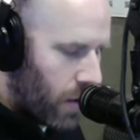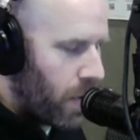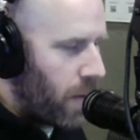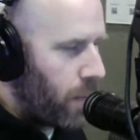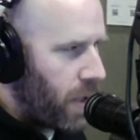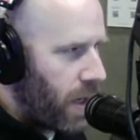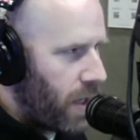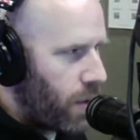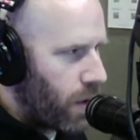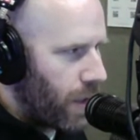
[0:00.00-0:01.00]
Lil
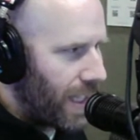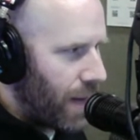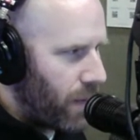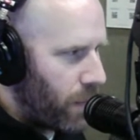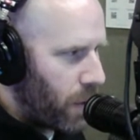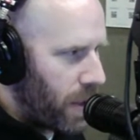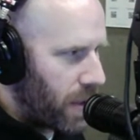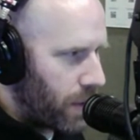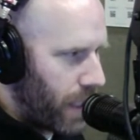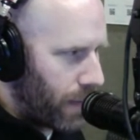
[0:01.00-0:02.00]
BMPA, you are 11
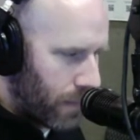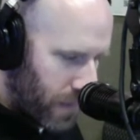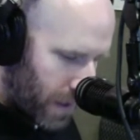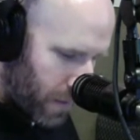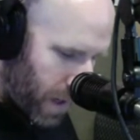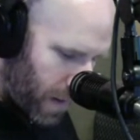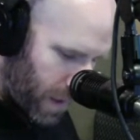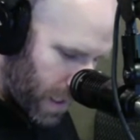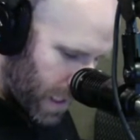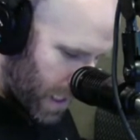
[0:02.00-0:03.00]
points away from victory.
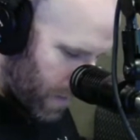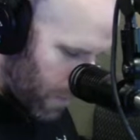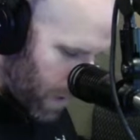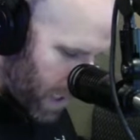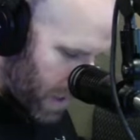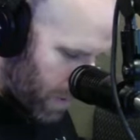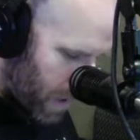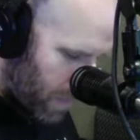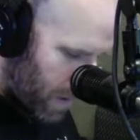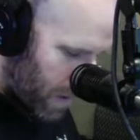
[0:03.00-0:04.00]
Excellent. Kind of a bad
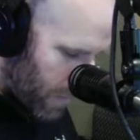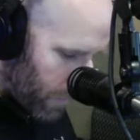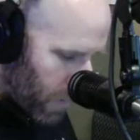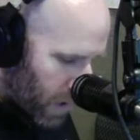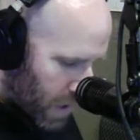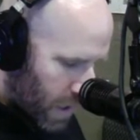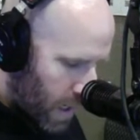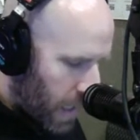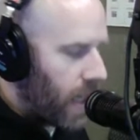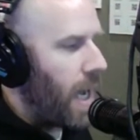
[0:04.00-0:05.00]
spot to be, though.
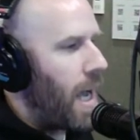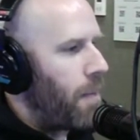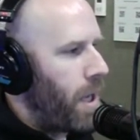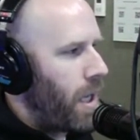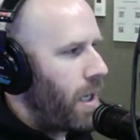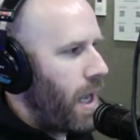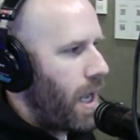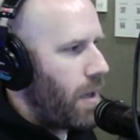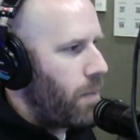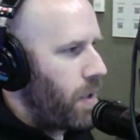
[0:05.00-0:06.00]
Uh, Common
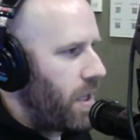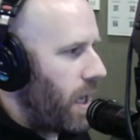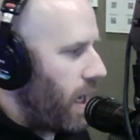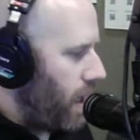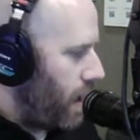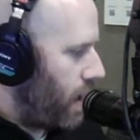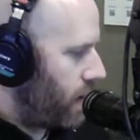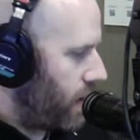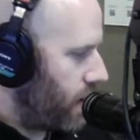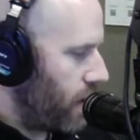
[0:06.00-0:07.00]
and PA,
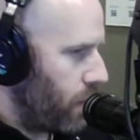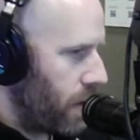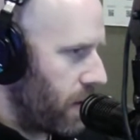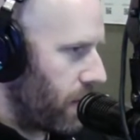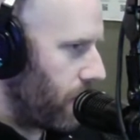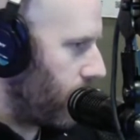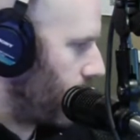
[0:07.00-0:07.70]
headsets down, please.